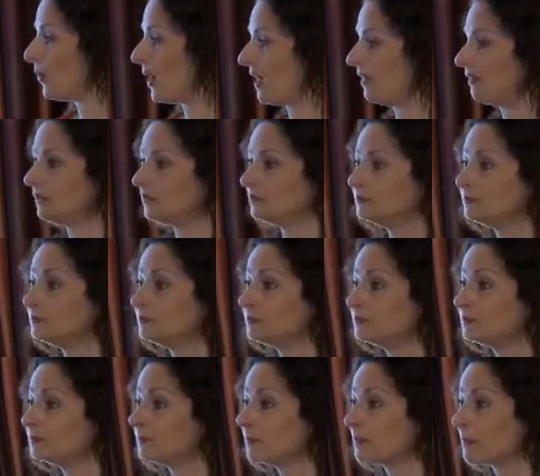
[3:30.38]
well?
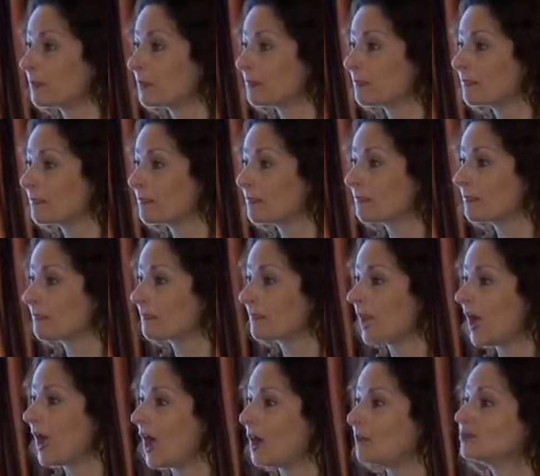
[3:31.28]

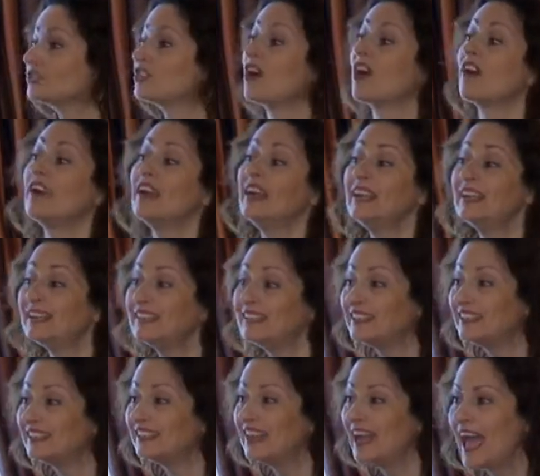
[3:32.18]
I'm sorry?
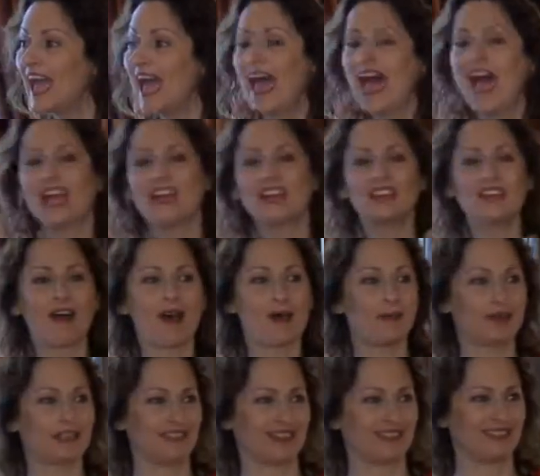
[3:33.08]

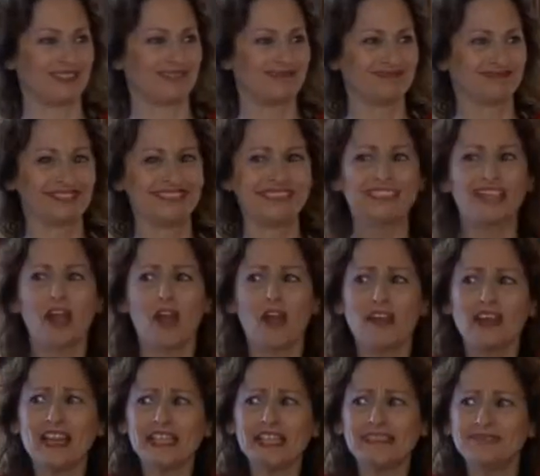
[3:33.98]
Economical. economical.
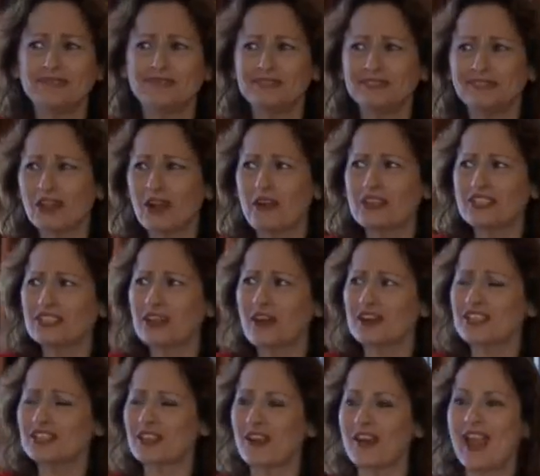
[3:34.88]
Sorry, sorry,
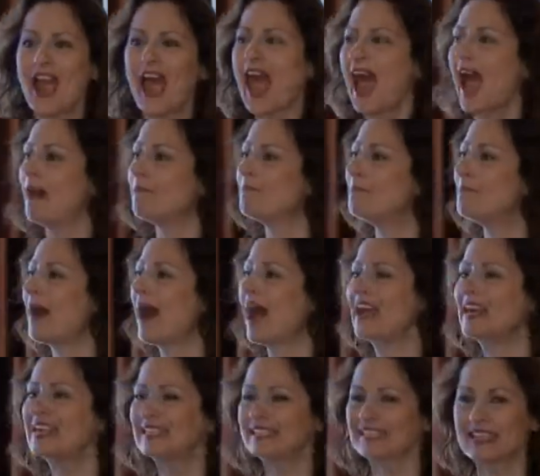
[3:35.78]
sorry, sorry.
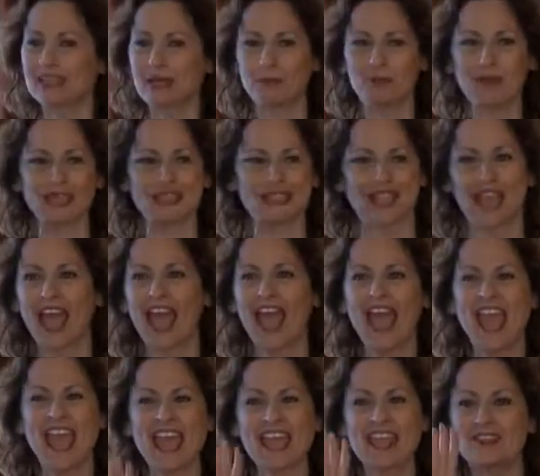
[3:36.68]
Mine is going to
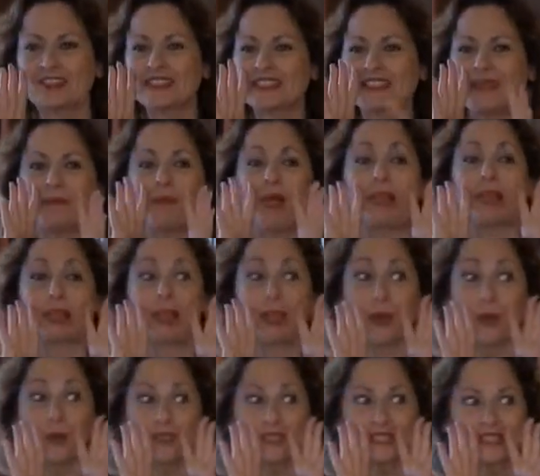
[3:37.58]
be, here's some
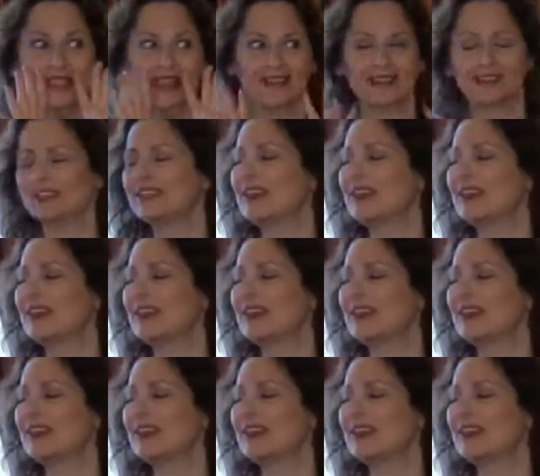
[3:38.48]
low scale